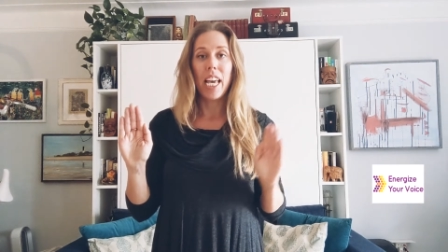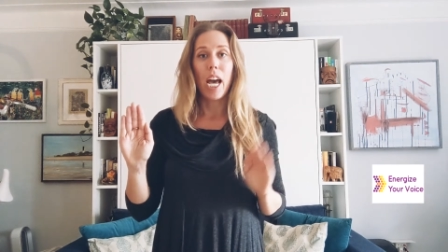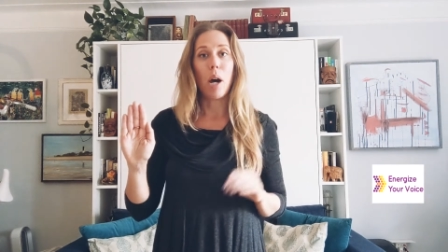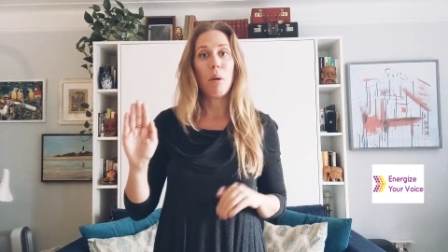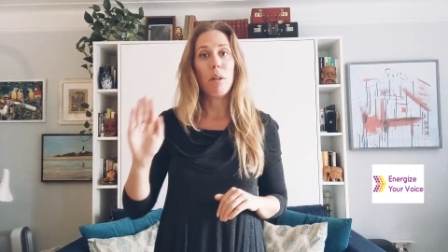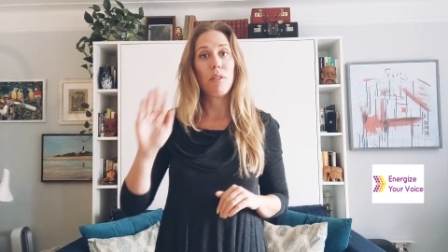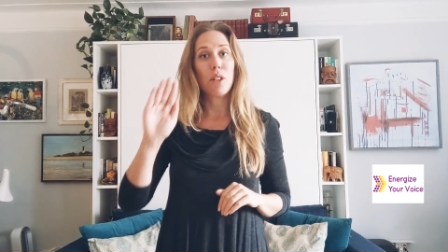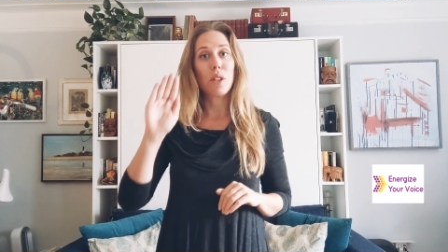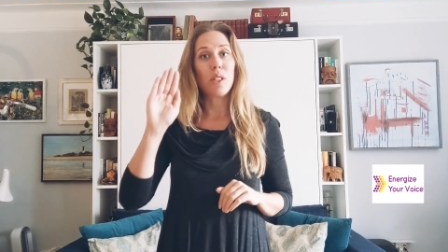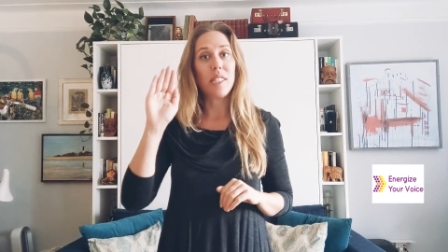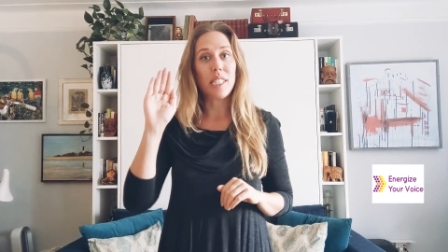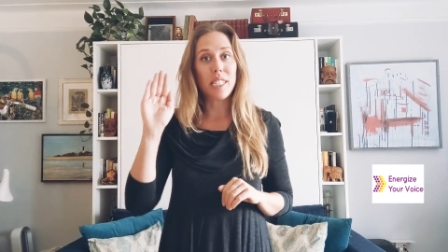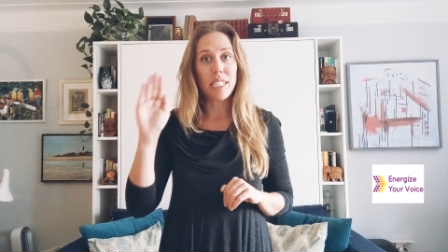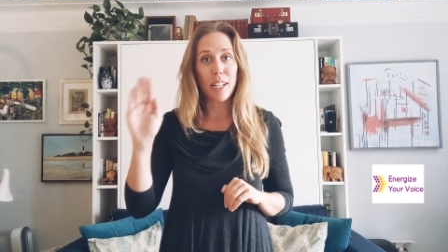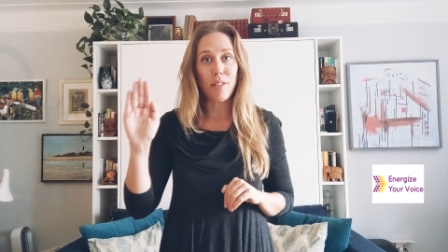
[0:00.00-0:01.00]
However,
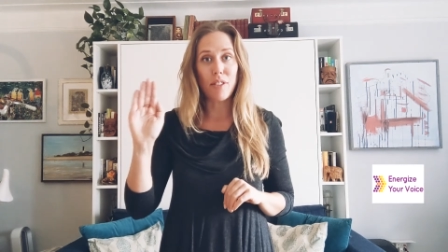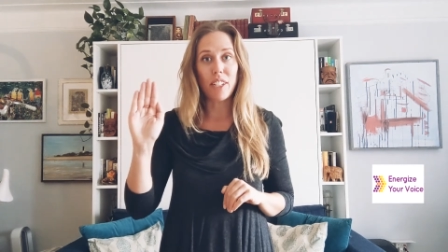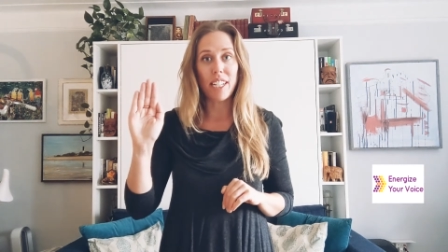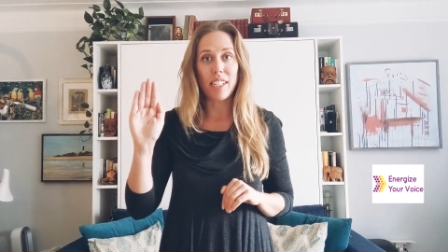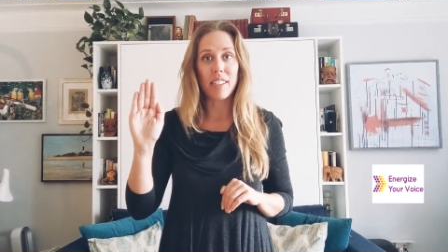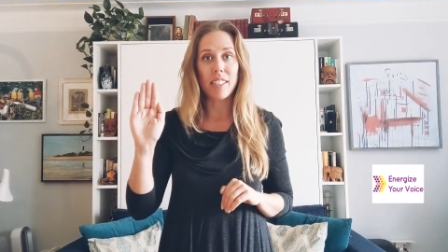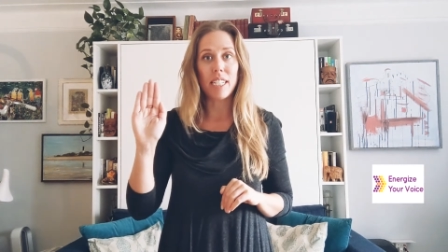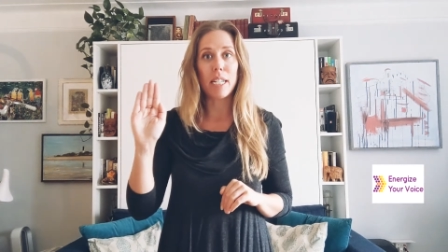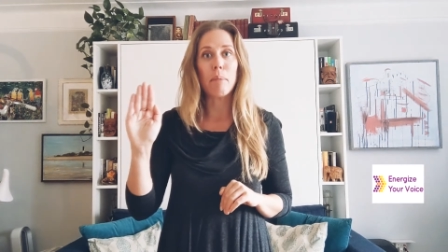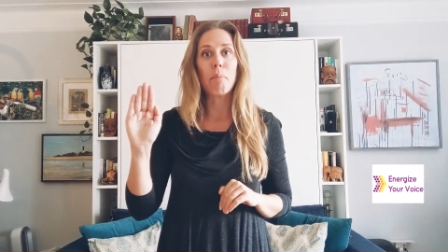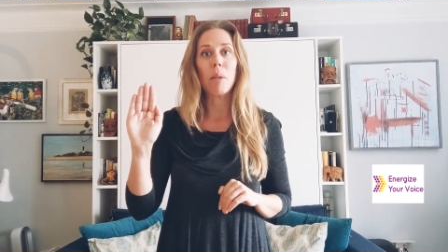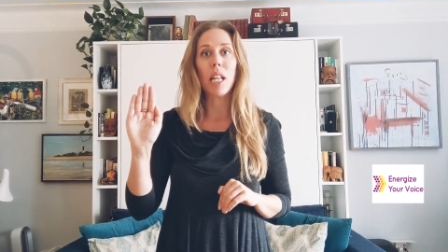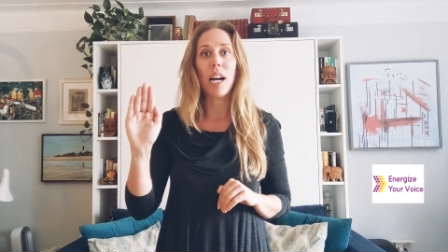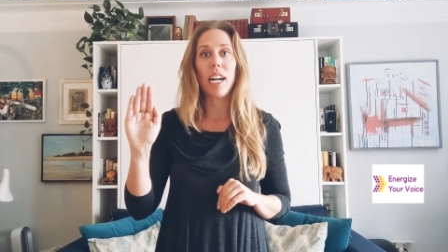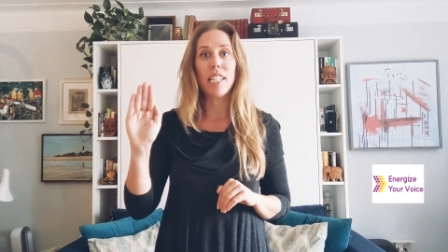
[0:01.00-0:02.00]
stiffness
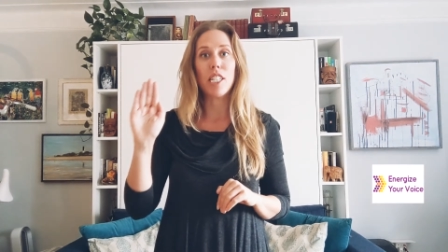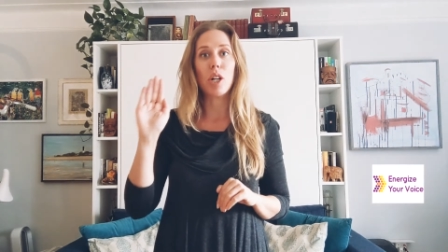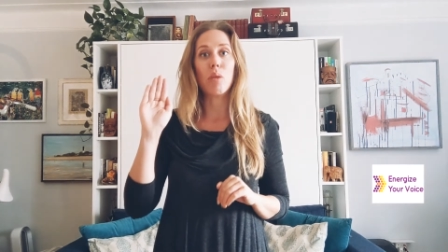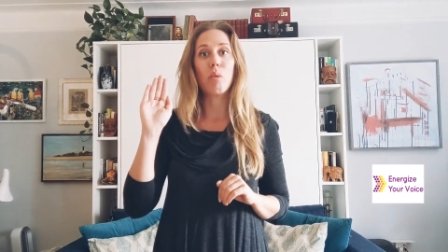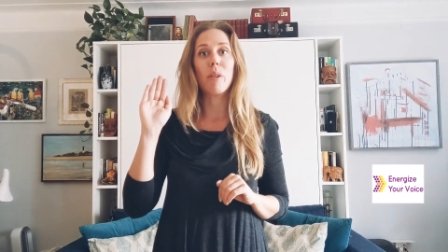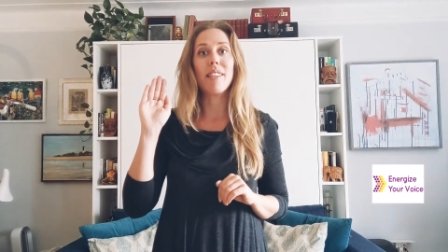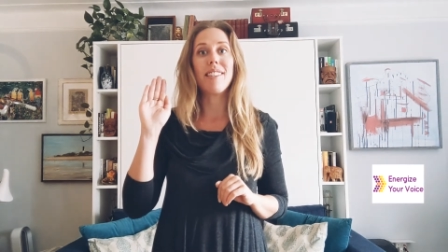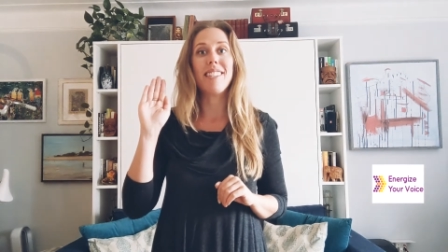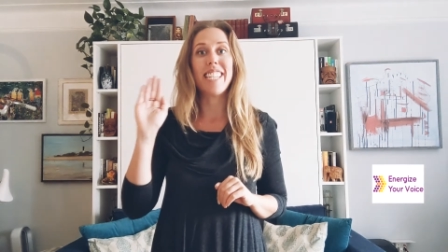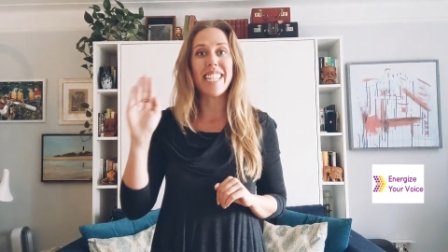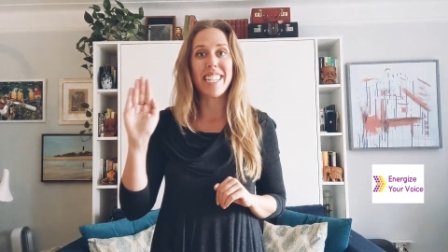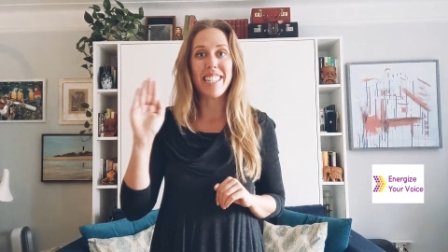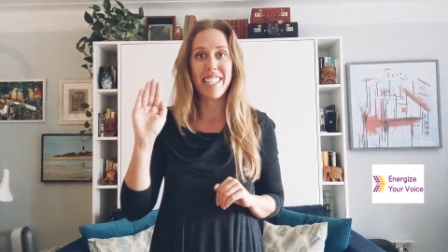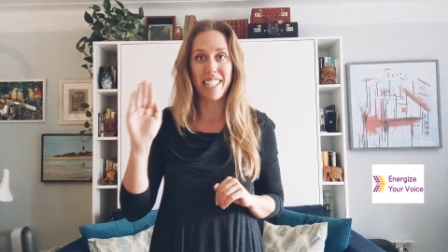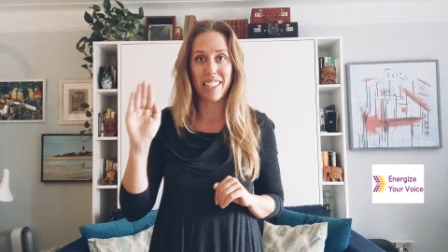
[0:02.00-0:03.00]
implies a
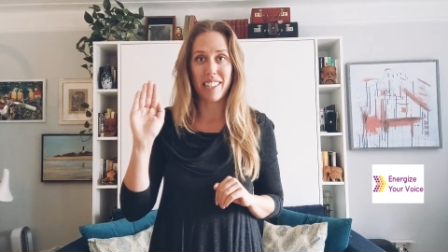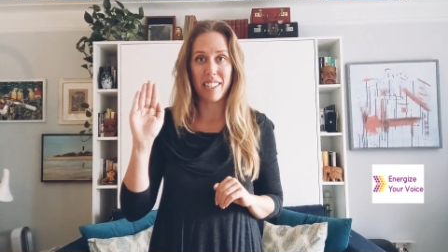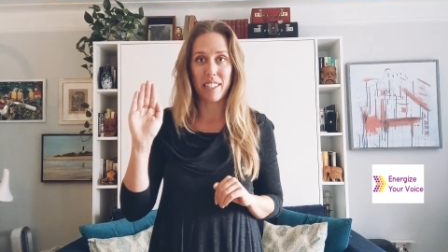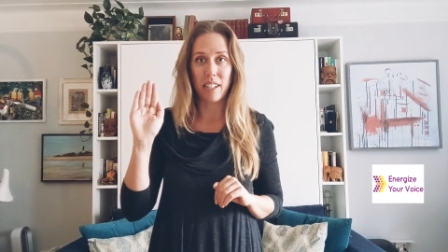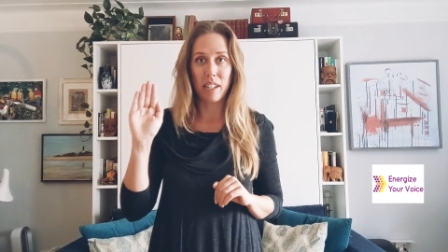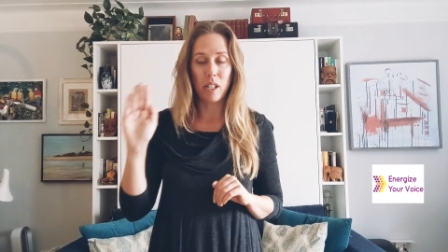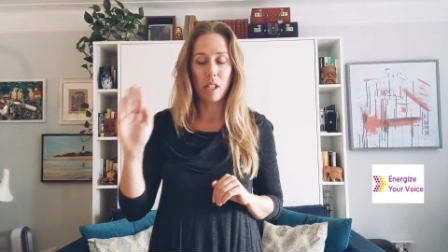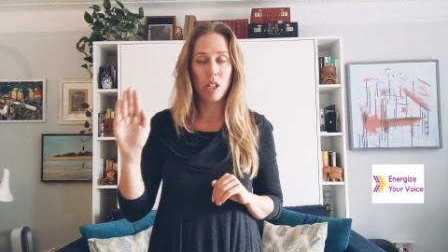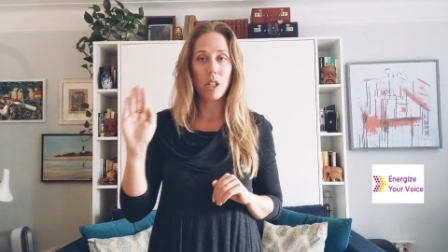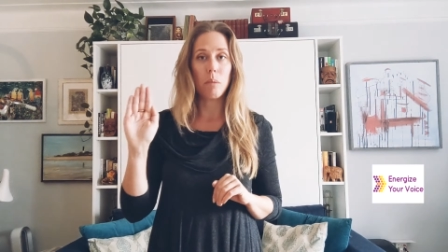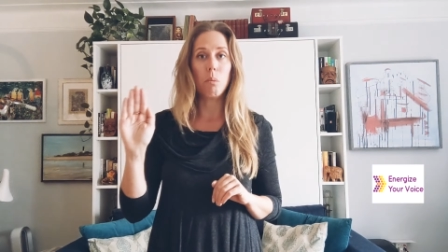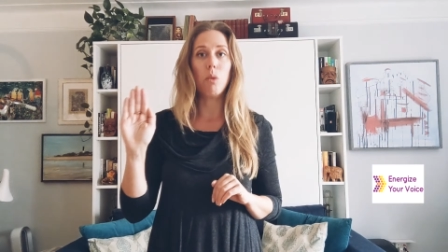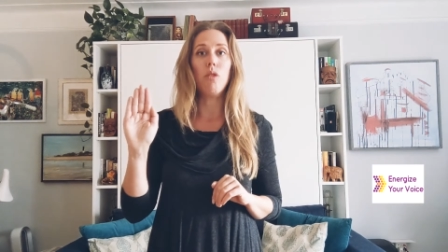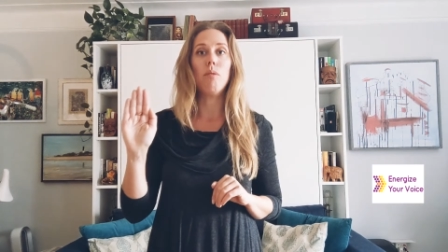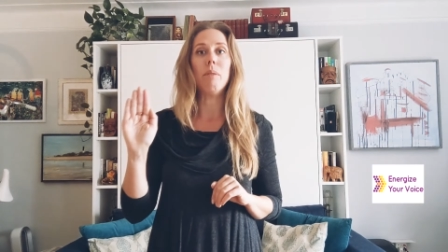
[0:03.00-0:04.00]
resistance to
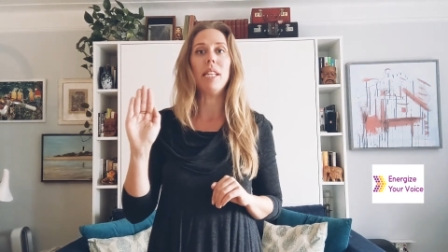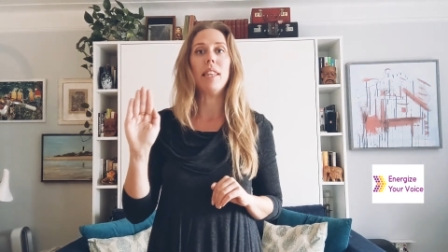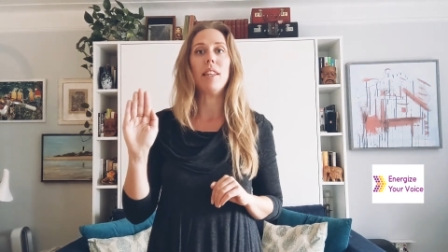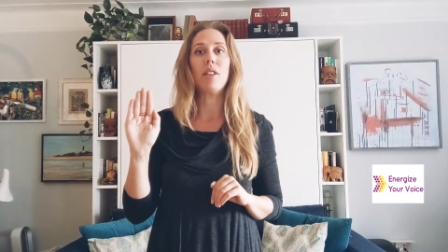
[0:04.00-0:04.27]
movement.